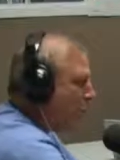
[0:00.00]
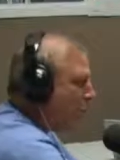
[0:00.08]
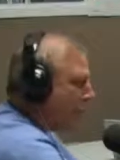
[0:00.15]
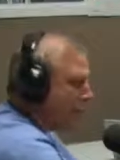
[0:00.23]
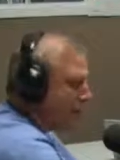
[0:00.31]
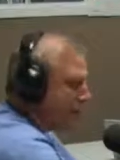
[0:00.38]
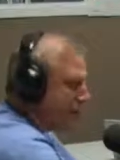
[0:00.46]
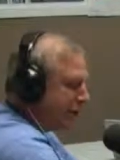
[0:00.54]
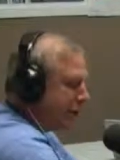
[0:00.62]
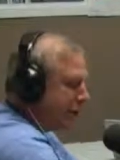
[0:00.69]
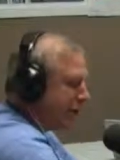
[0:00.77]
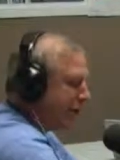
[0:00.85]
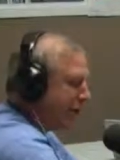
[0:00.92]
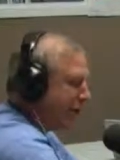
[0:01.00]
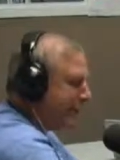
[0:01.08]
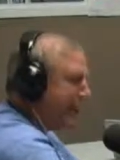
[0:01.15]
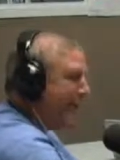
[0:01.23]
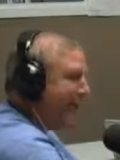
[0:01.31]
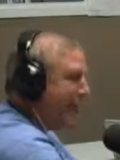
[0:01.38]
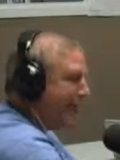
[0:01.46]
what he should do between the
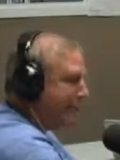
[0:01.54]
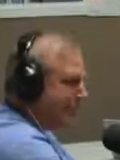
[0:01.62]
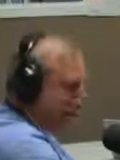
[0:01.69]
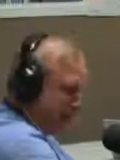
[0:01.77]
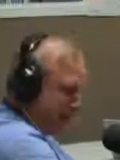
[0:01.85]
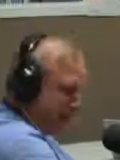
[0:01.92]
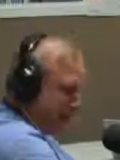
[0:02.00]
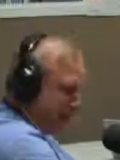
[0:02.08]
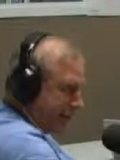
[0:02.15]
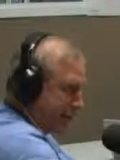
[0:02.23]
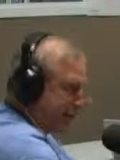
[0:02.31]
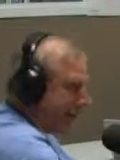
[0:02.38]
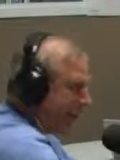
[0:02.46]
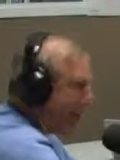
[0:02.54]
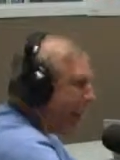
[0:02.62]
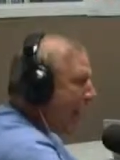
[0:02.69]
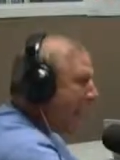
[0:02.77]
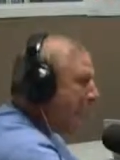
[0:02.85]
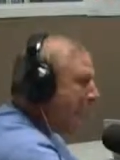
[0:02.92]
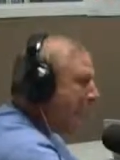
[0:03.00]
6 games that he pitches?
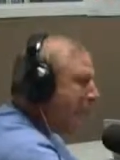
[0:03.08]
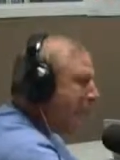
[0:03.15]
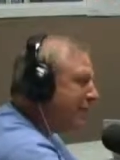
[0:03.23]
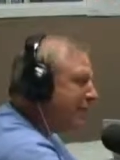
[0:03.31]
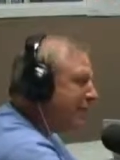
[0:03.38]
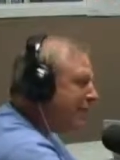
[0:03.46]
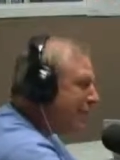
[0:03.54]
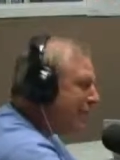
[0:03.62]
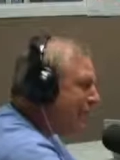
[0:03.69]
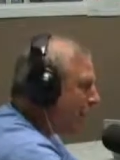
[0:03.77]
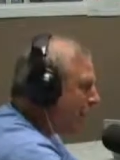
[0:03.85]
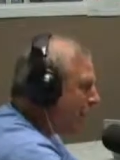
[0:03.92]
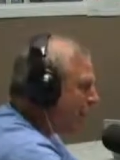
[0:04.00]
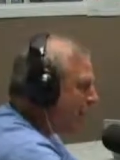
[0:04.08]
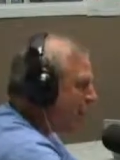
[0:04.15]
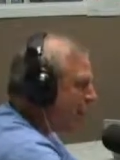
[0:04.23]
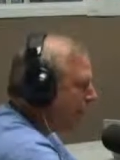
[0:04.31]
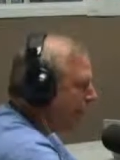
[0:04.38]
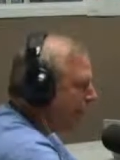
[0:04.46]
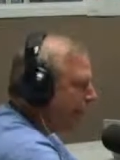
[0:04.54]
How much is he allowed to throw
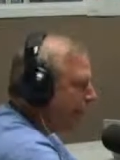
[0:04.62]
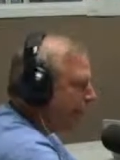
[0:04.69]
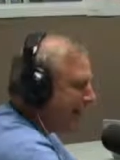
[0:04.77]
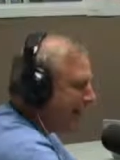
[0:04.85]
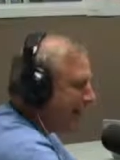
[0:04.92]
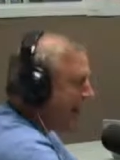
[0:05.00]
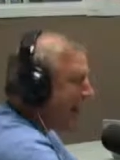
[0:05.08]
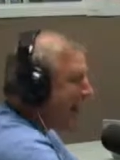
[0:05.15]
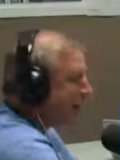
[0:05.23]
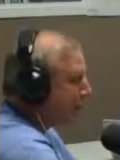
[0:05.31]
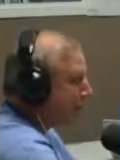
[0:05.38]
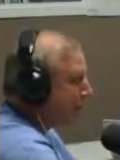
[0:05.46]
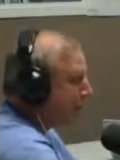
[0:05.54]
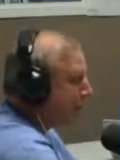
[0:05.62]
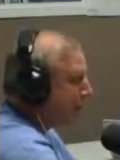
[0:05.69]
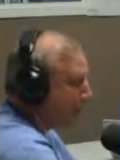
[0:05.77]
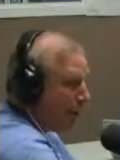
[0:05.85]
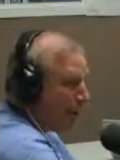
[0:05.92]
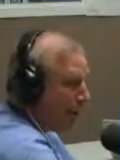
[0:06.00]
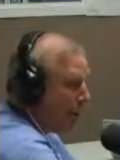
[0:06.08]
on the day that he's actually not
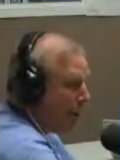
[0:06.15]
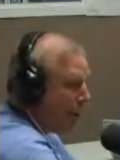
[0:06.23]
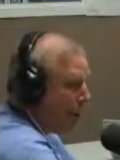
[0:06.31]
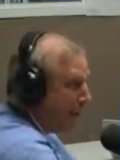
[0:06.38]
throwing?